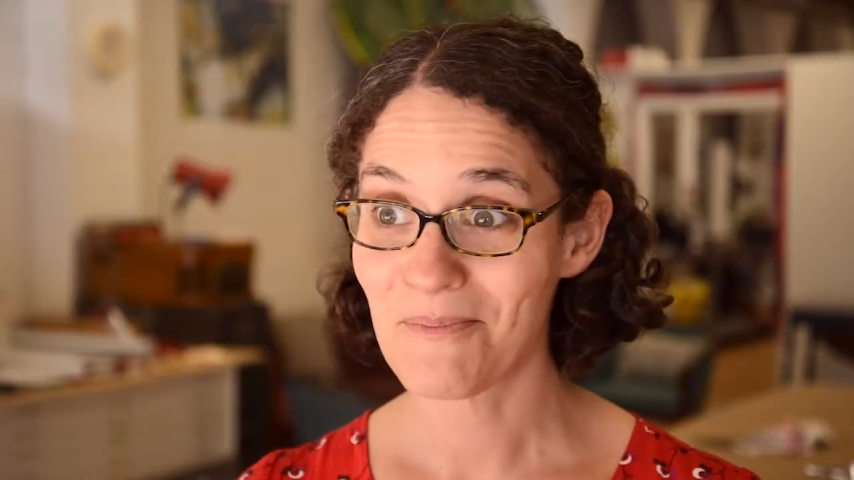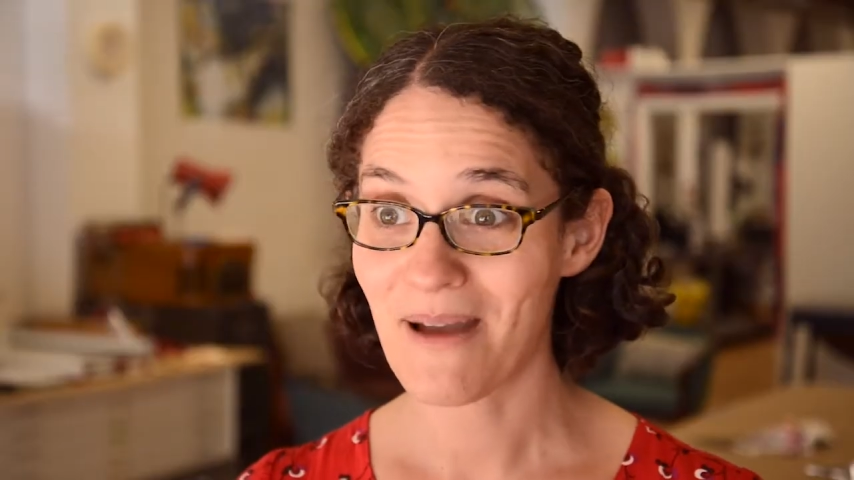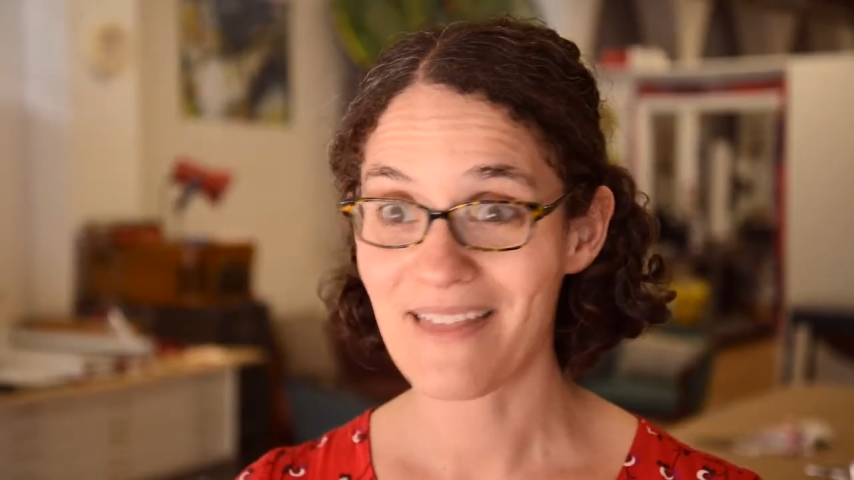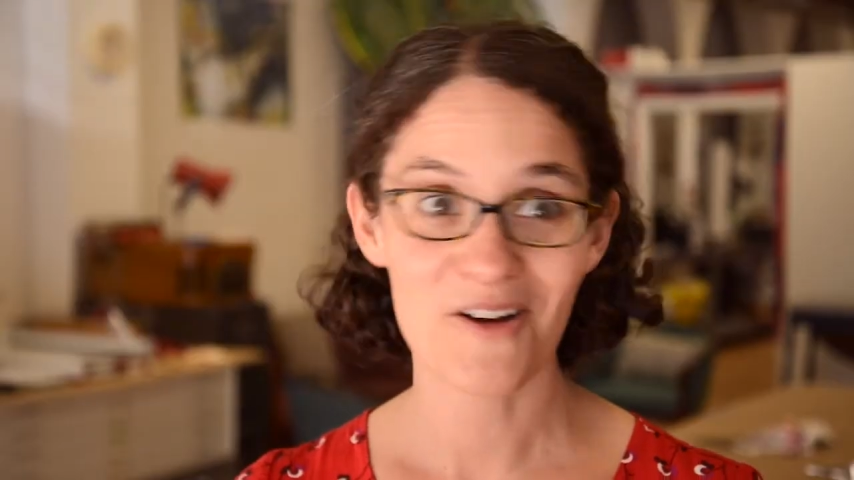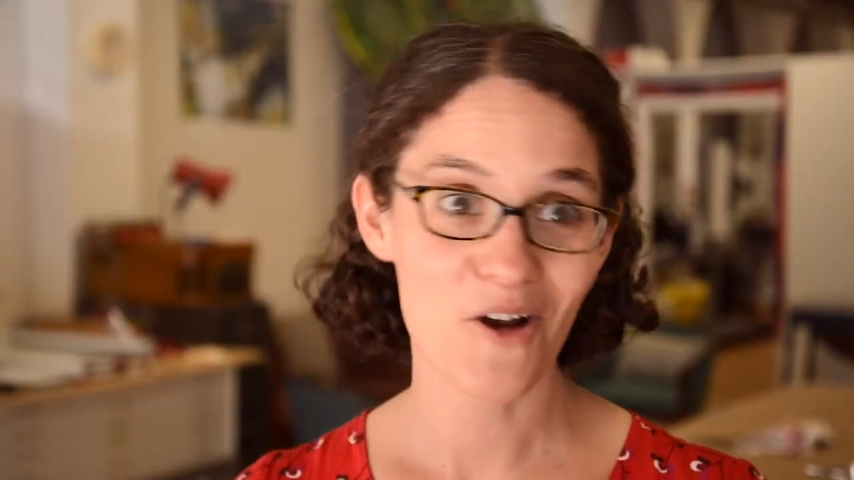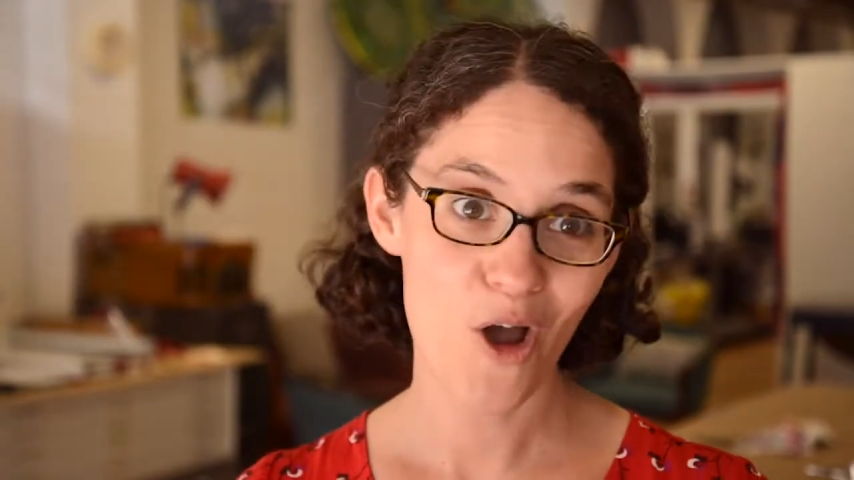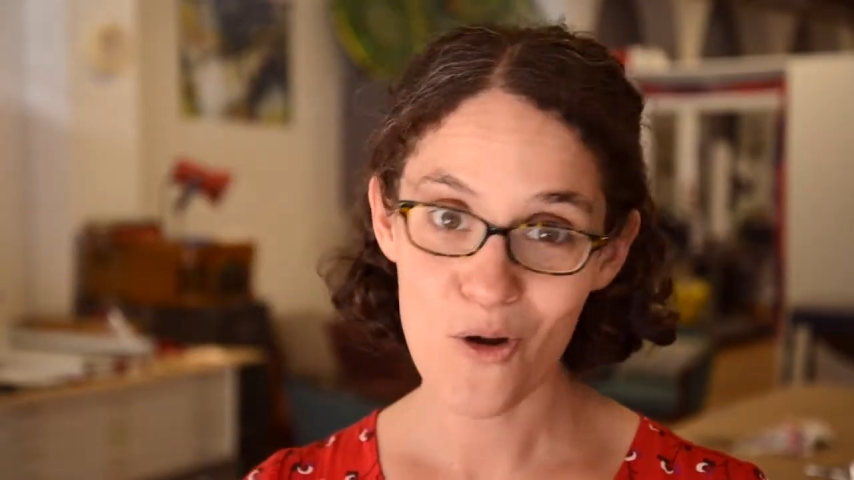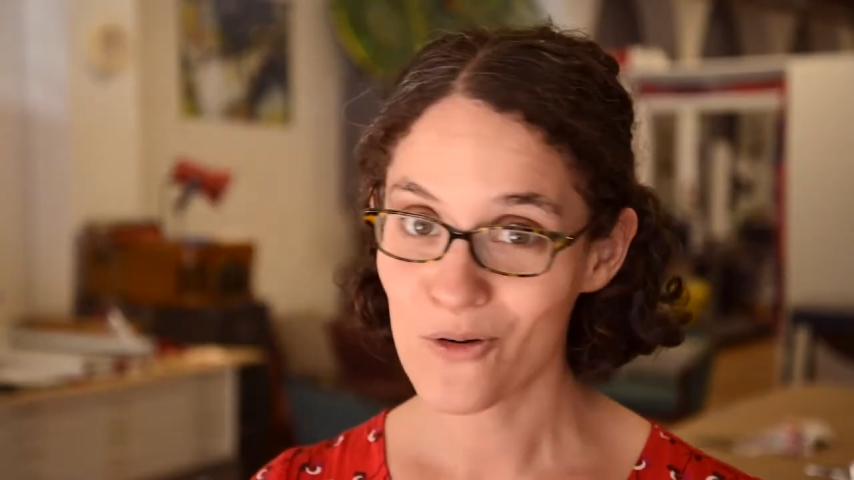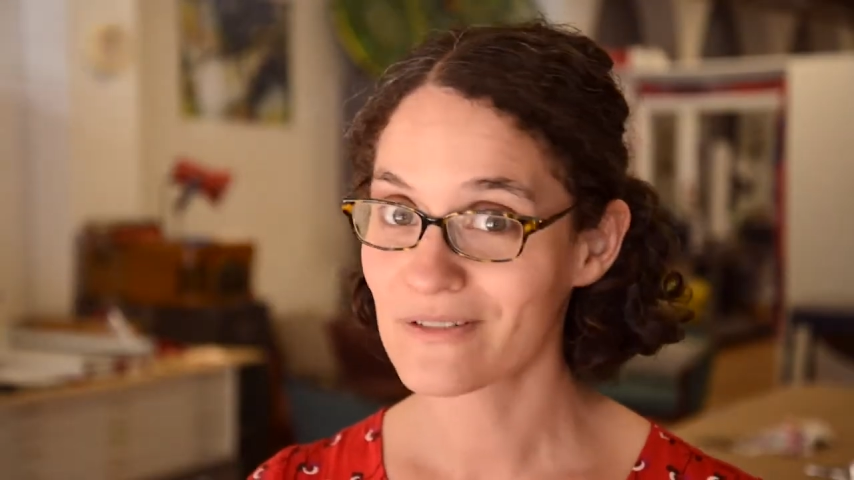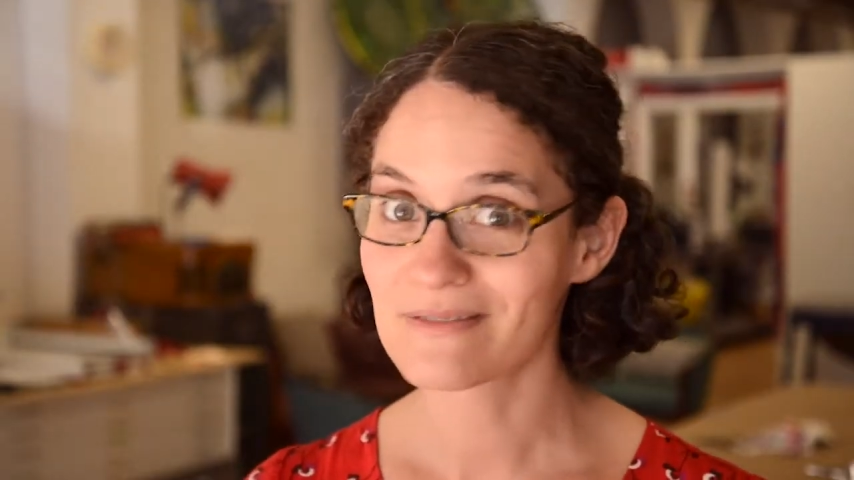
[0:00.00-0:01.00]
by their
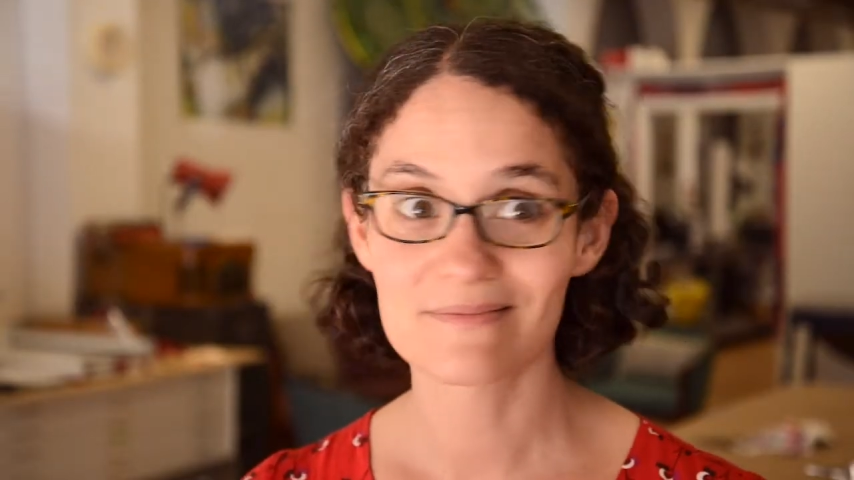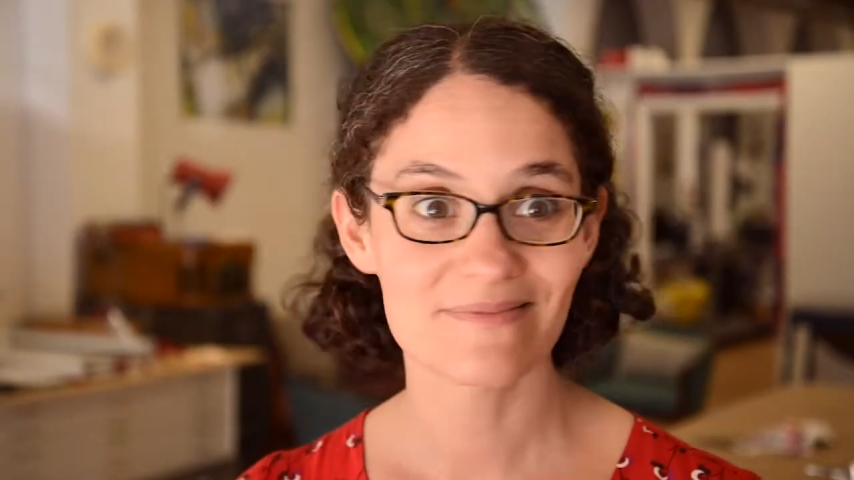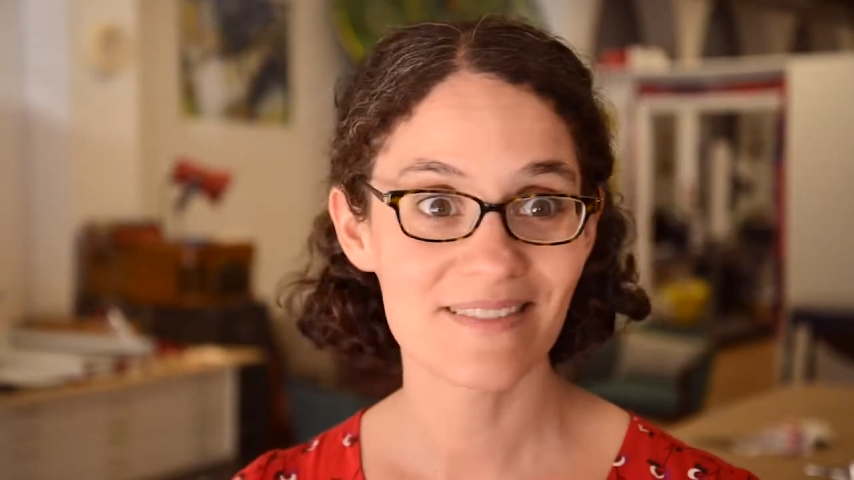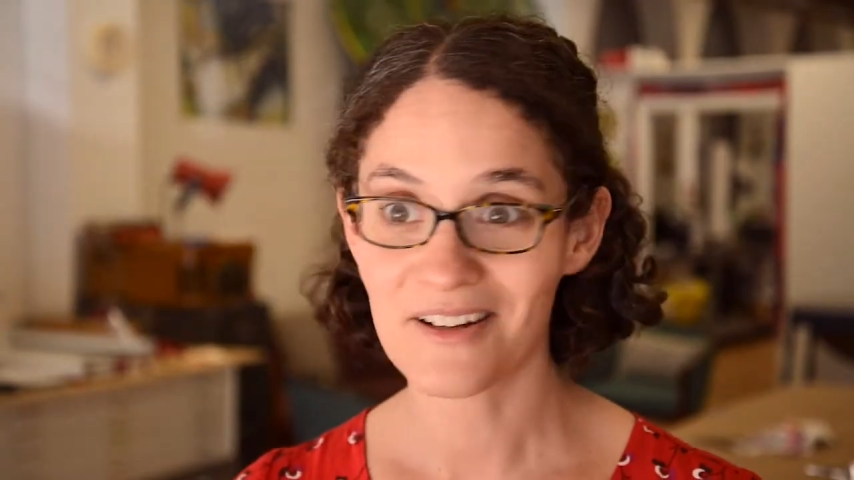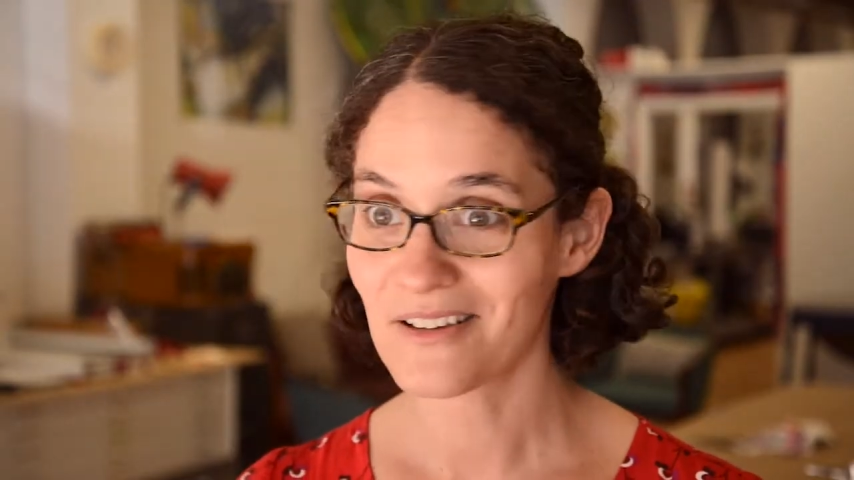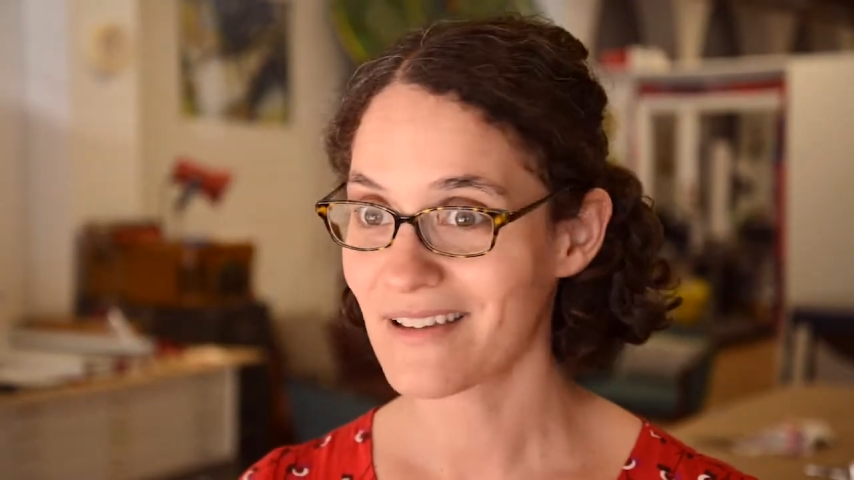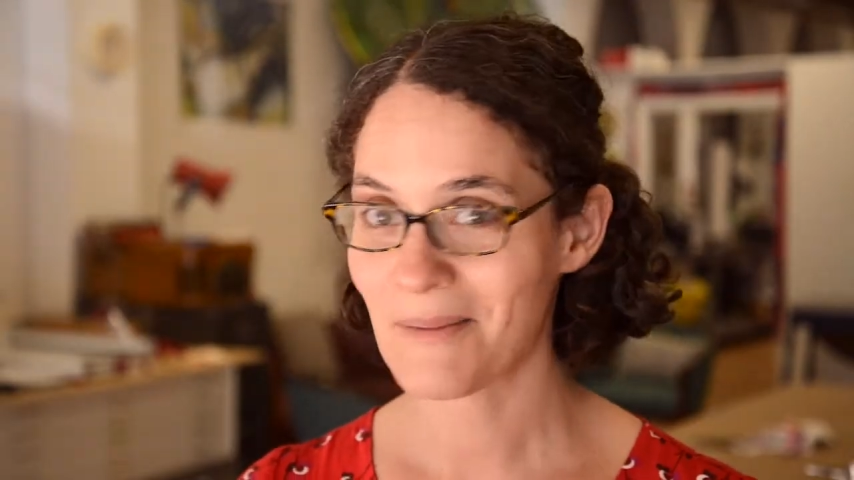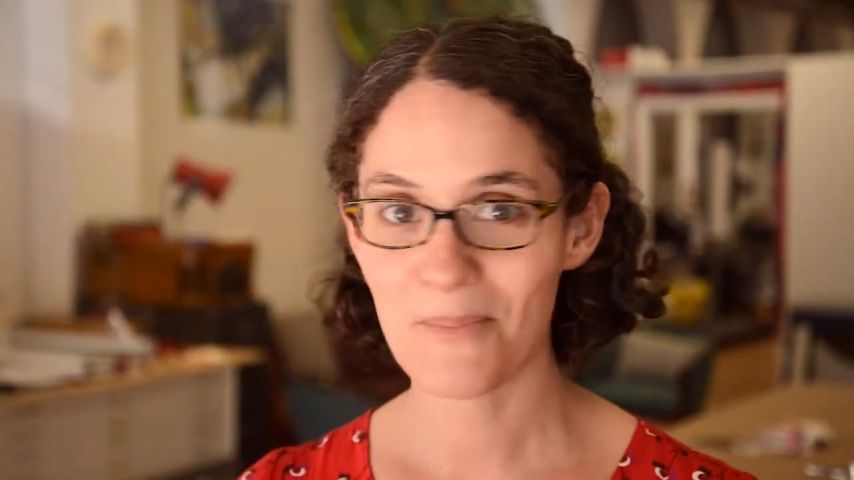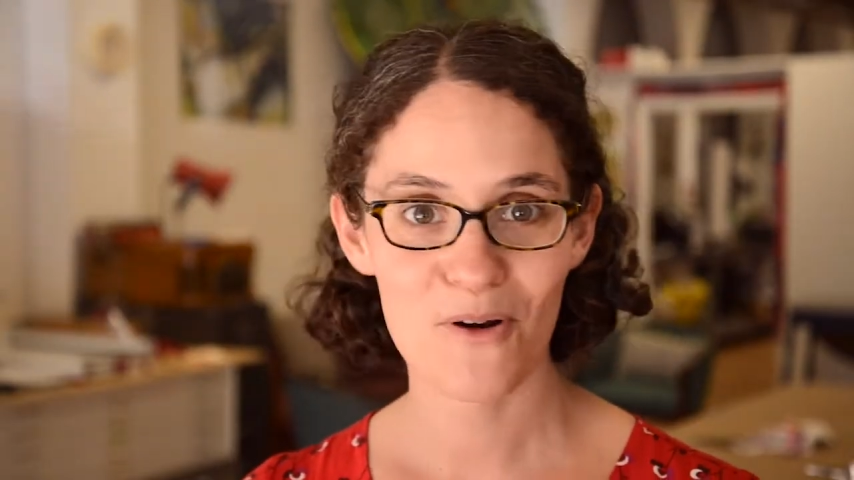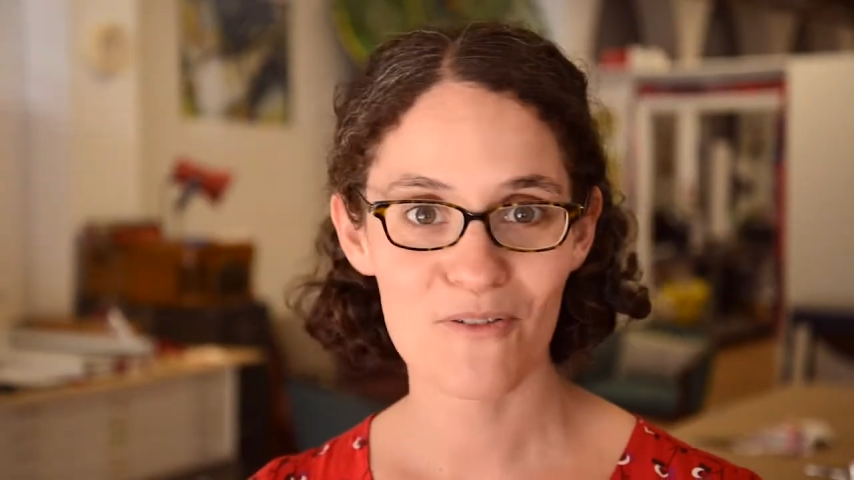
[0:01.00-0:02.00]
own little
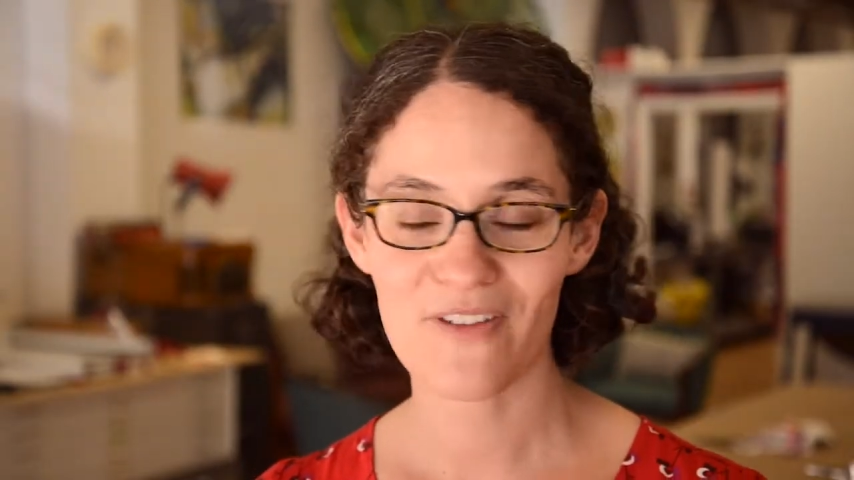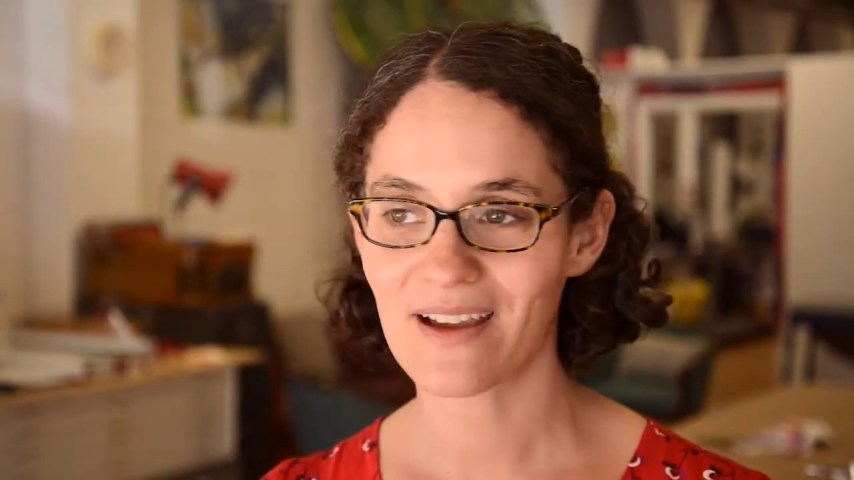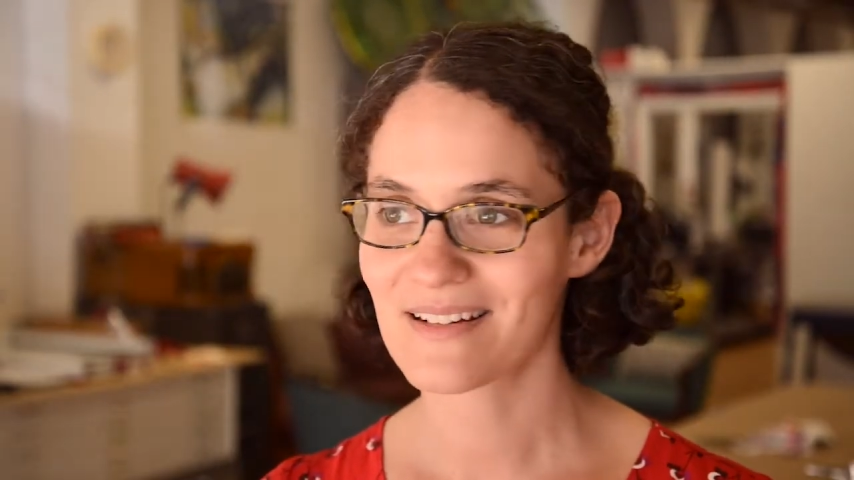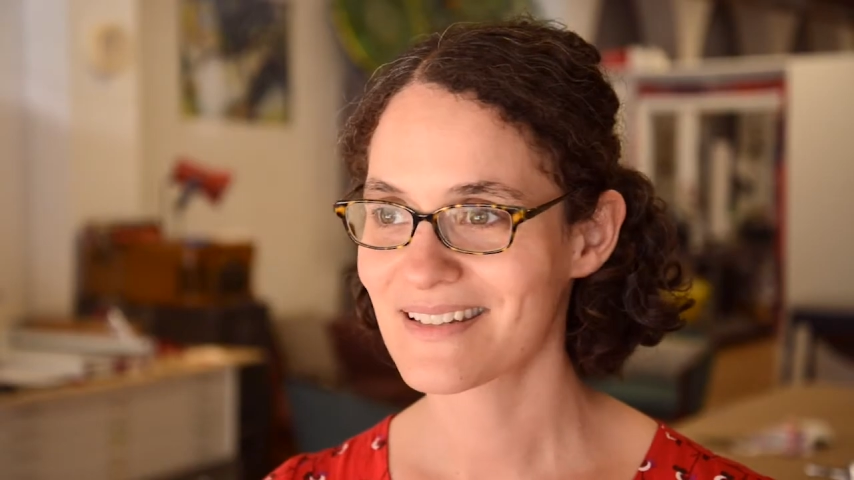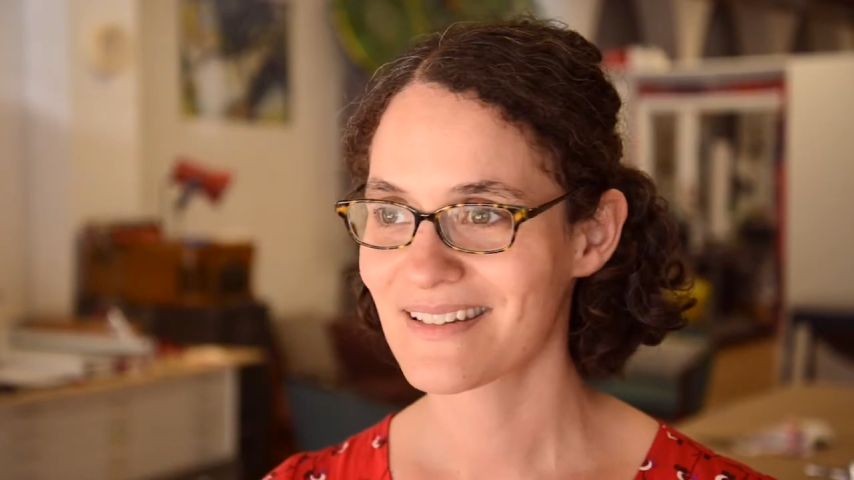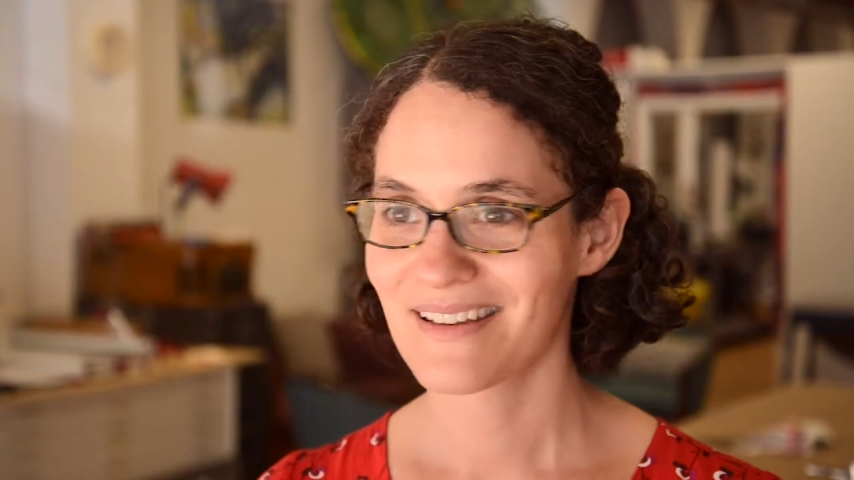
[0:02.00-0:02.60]
imperfect